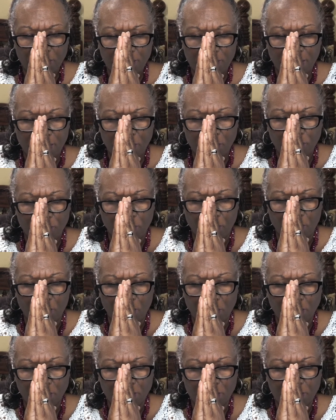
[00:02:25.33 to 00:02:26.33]
Thank you for
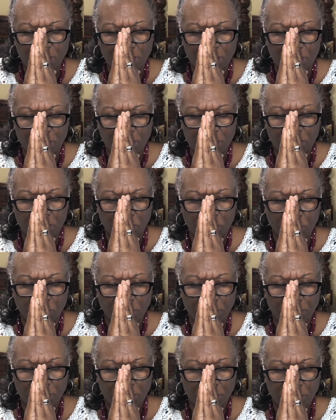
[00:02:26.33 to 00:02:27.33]
all of these things,
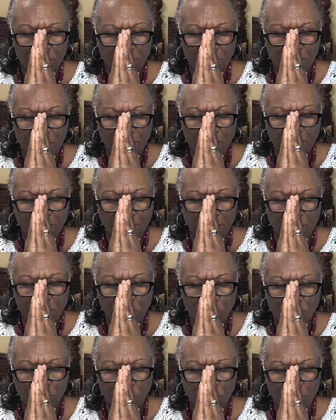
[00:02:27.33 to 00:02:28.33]
Lord.
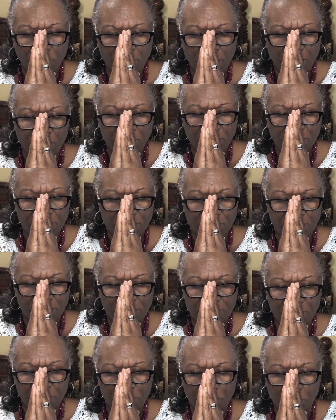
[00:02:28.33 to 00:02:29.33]
Thank you for allowing us to
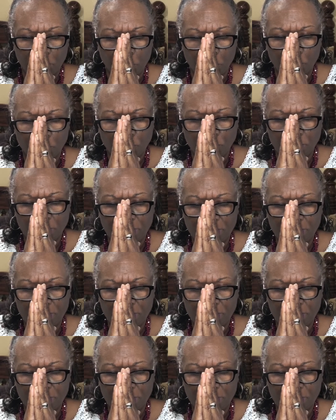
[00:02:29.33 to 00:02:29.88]
see this beautiful